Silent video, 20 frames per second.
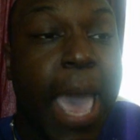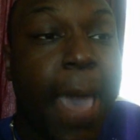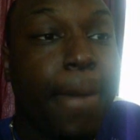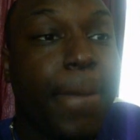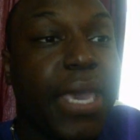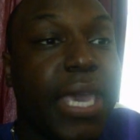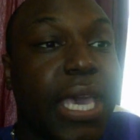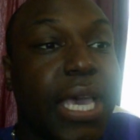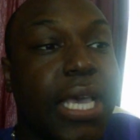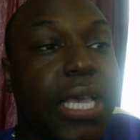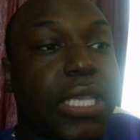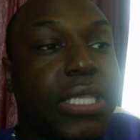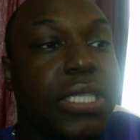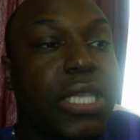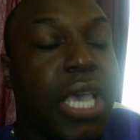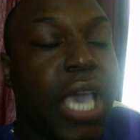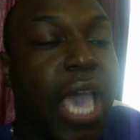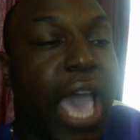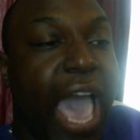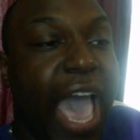because
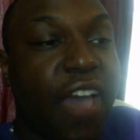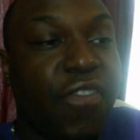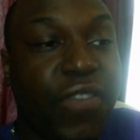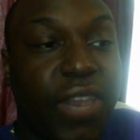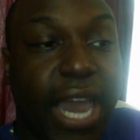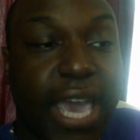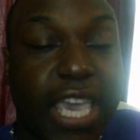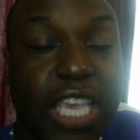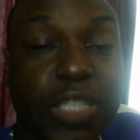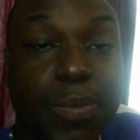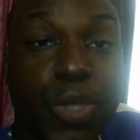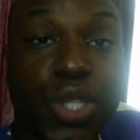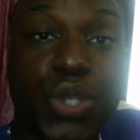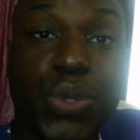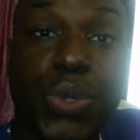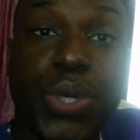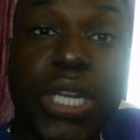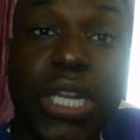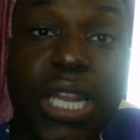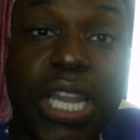I feel like his
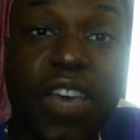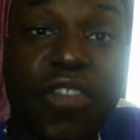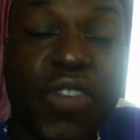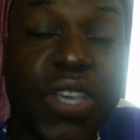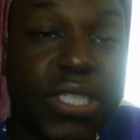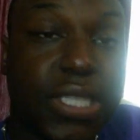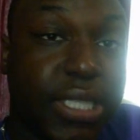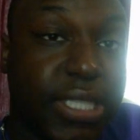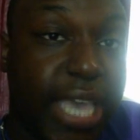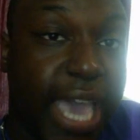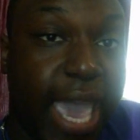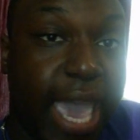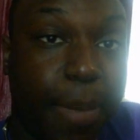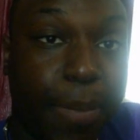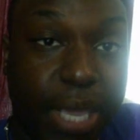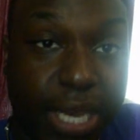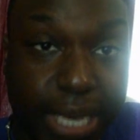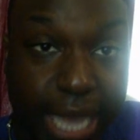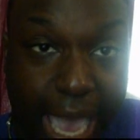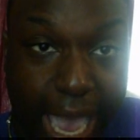maturity level is a tad
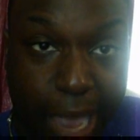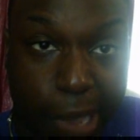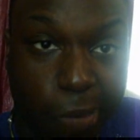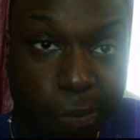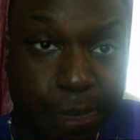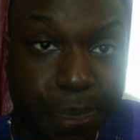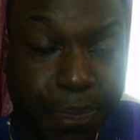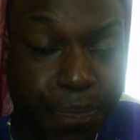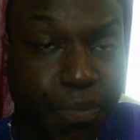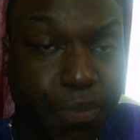bit down,